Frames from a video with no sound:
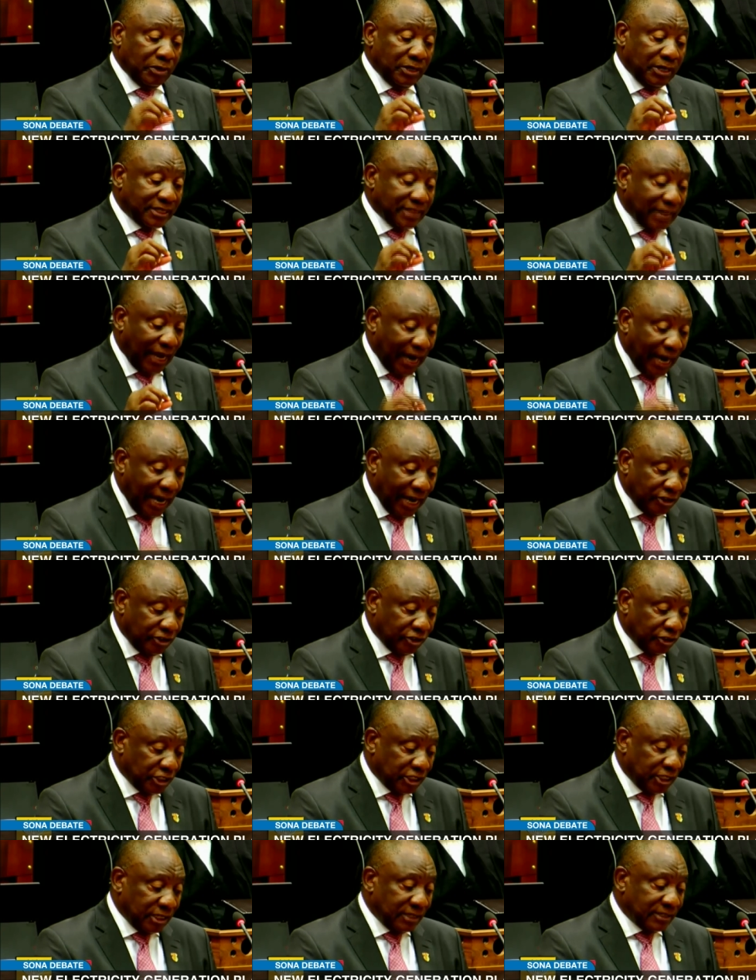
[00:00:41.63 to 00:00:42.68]
this
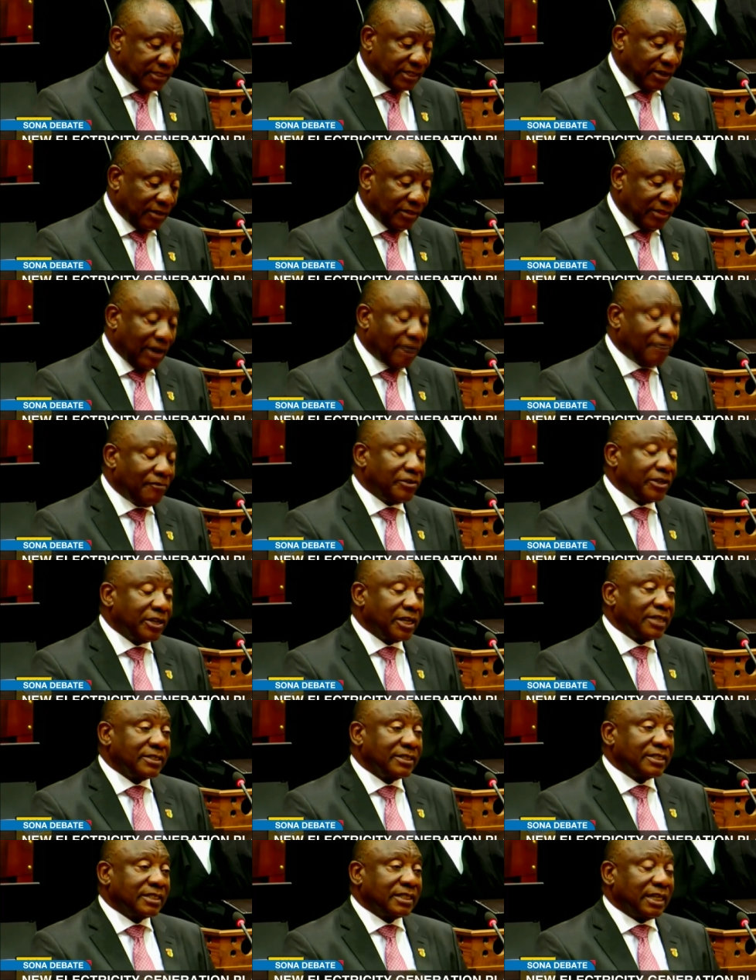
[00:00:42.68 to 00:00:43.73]
Hydrogen South
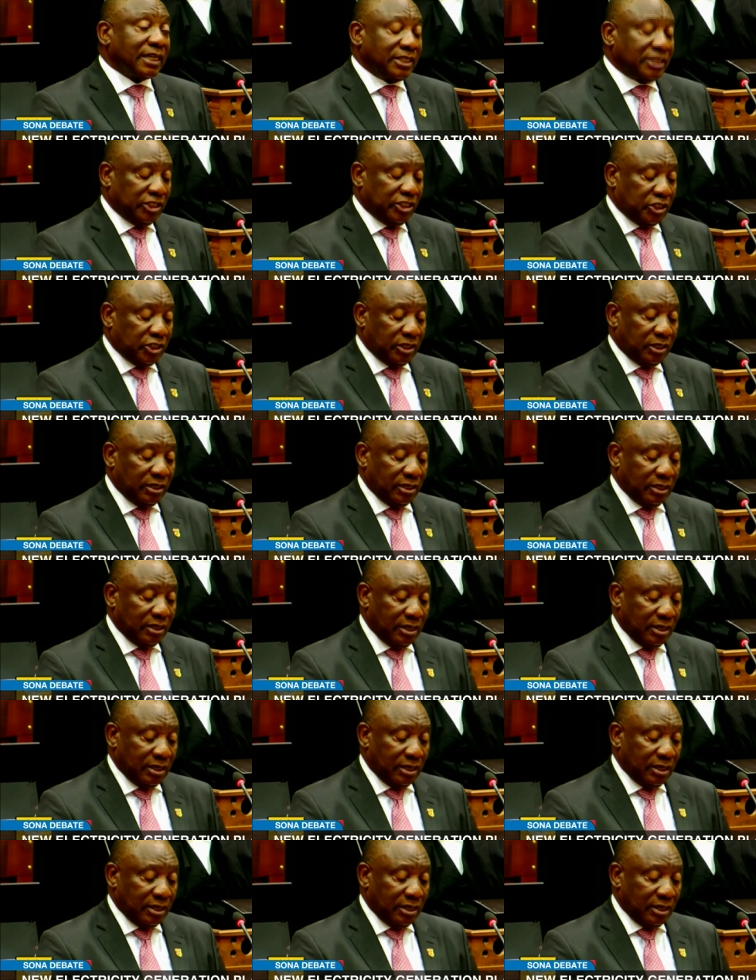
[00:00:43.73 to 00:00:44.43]
Africa strategy,